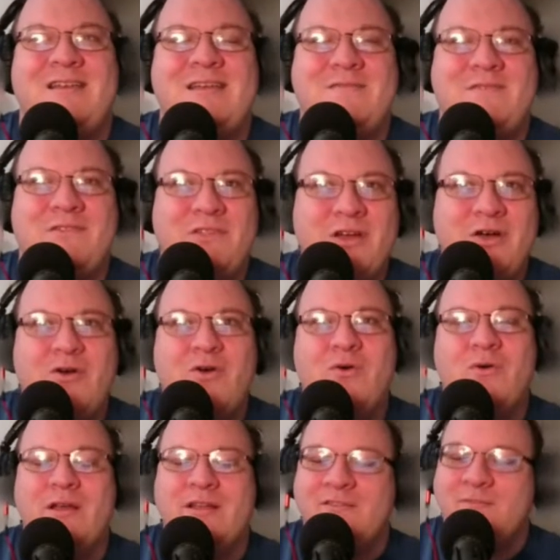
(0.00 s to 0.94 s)
Even
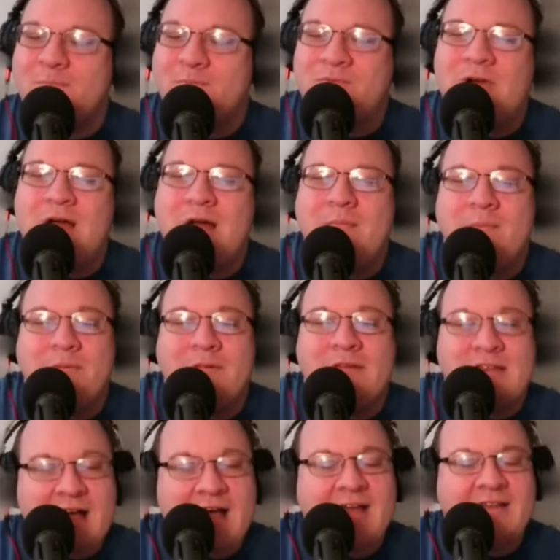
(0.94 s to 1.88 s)
though it's
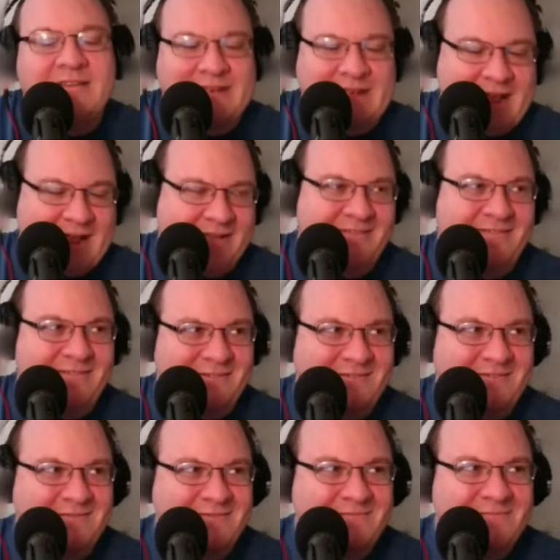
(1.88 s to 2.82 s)
probably not the
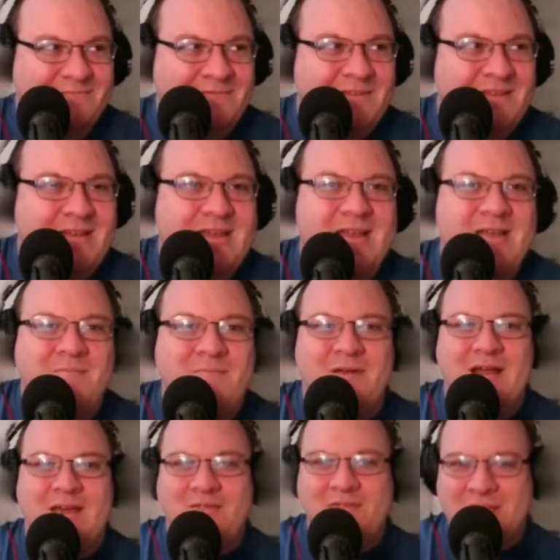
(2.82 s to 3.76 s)
answer.
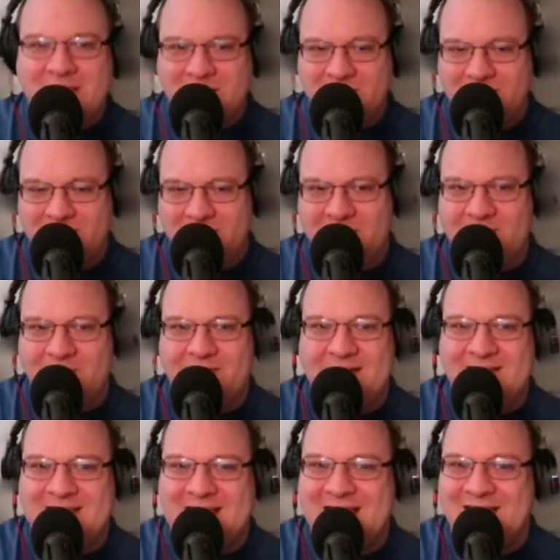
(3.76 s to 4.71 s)
But I think what stuff
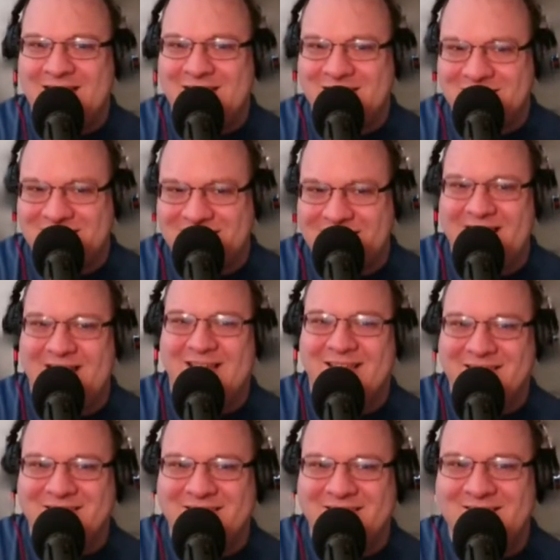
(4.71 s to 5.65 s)
like that
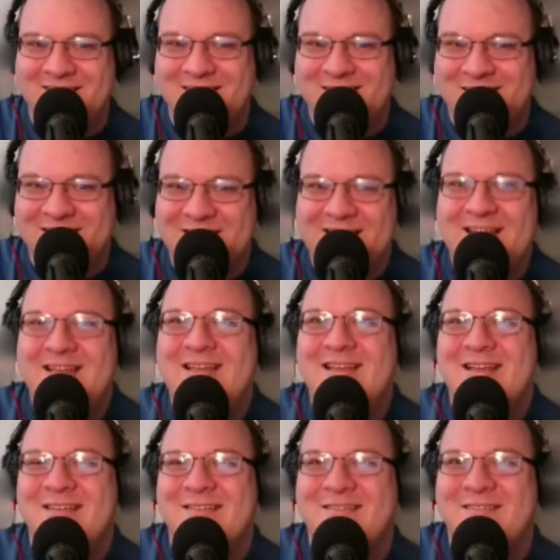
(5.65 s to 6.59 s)
does
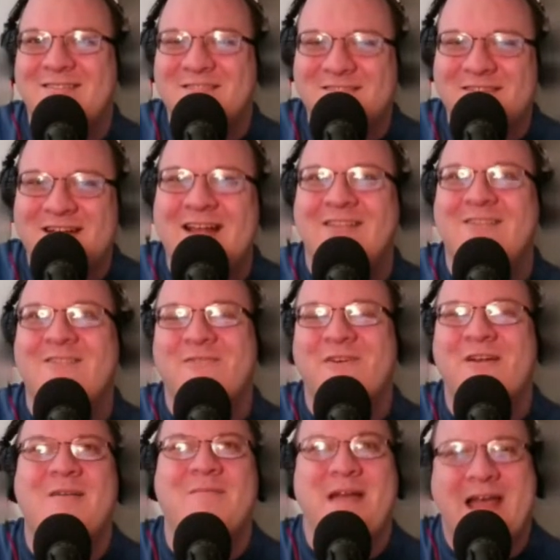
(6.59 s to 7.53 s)
is distracts
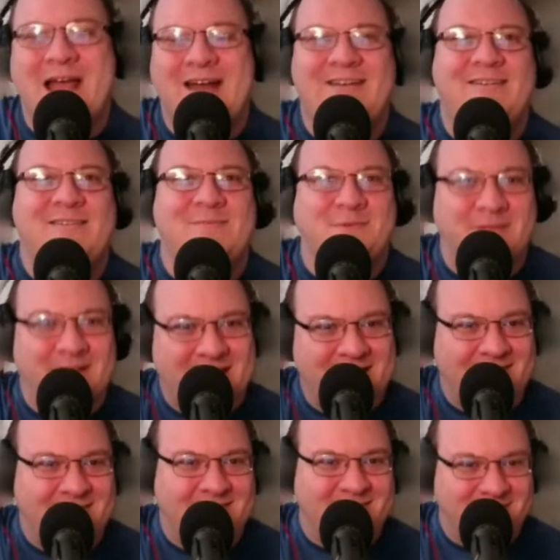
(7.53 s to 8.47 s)
from actual
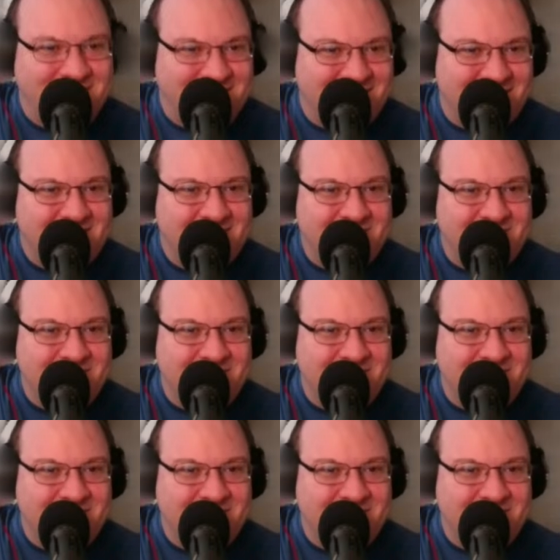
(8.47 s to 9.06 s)
answers.